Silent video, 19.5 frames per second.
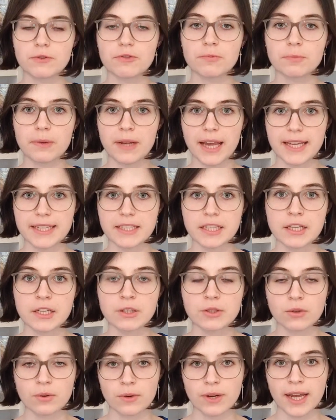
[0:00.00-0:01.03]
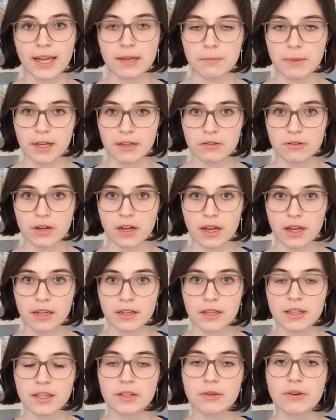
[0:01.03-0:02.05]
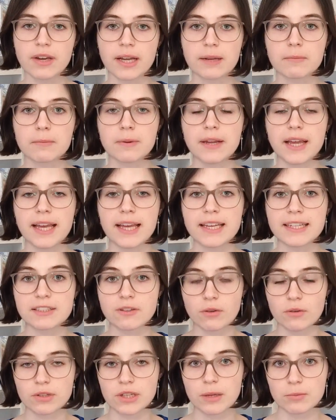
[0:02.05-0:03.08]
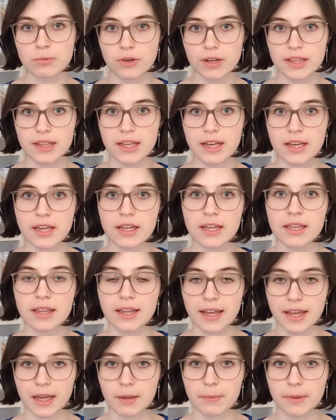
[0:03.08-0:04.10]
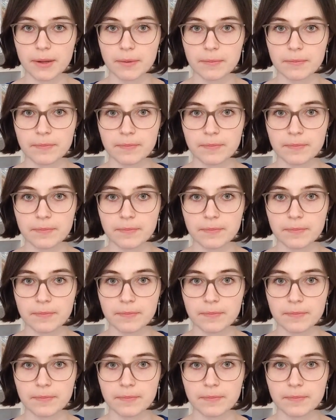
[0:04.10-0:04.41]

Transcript: you've played Toda and Madoka, you can play his older brother, Nakama.